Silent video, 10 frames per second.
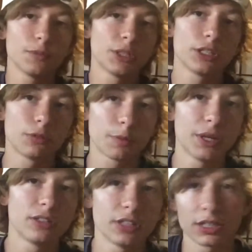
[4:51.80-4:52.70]
familiar with
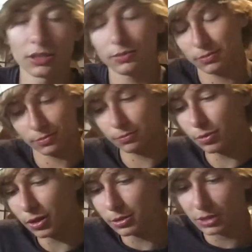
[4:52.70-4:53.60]
basic, it
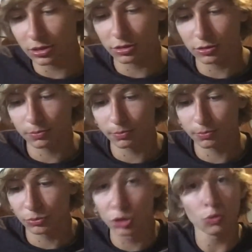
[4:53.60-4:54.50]
probably means
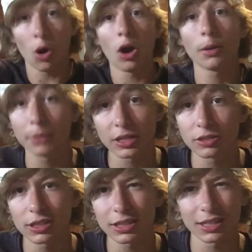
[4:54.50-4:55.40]
you are
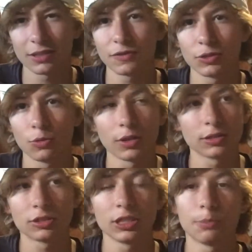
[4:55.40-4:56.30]
basic, and if you want
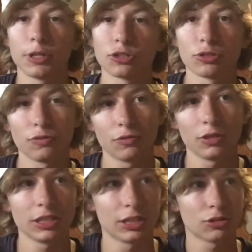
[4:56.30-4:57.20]
to see a picture of
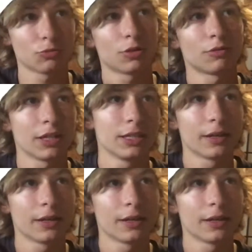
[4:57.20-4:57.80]
one, here's one right